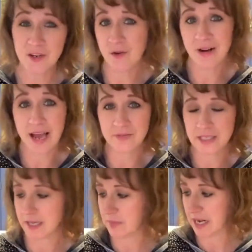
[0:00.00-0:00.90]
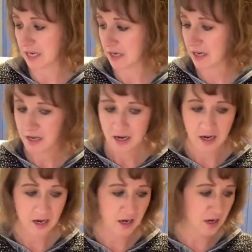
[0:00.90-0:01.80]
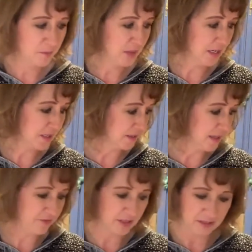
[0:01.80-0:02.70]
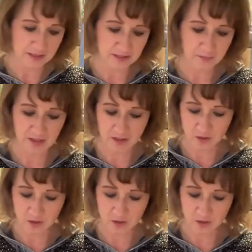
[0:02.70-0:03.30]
You don't have to laminate it, but it is definitely something.